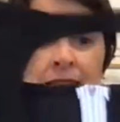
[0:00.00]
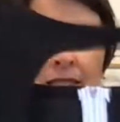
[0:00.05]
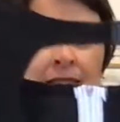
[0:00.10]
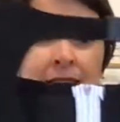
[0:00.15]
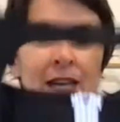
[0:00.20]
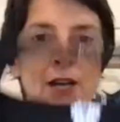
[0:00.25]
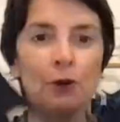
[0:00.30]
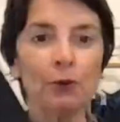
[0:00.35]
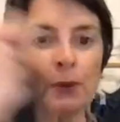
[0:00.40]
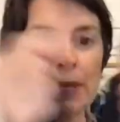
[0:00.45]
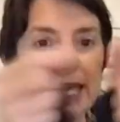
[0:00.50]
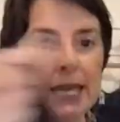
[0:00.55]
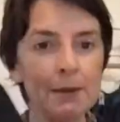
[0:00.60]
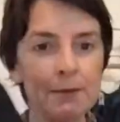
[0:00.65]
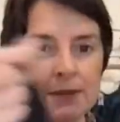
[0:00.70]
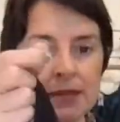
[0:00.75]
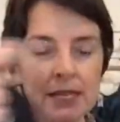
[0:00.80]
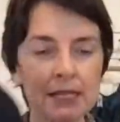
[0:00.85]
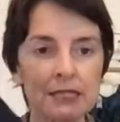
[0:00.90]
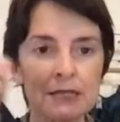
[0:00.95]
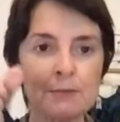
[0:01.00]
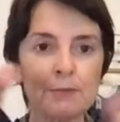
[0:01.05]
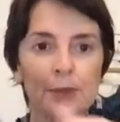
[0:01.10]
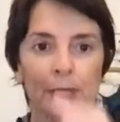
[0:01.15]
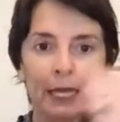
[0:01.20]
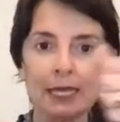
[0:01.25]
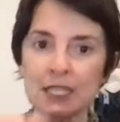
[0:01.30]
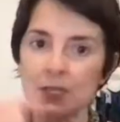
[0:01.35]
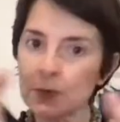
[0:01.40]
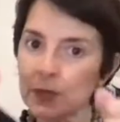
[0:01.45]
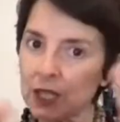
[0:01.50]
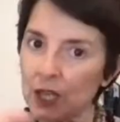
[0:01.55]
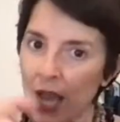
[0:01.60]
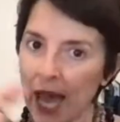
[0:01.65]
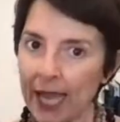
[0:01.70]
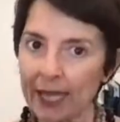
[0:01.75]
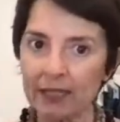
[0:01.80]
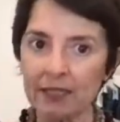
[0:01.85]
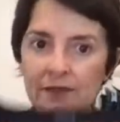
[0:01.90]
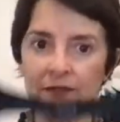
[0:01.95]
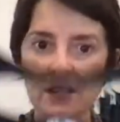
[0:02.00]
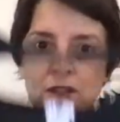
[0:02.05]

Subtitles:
to help keep things in place when you're active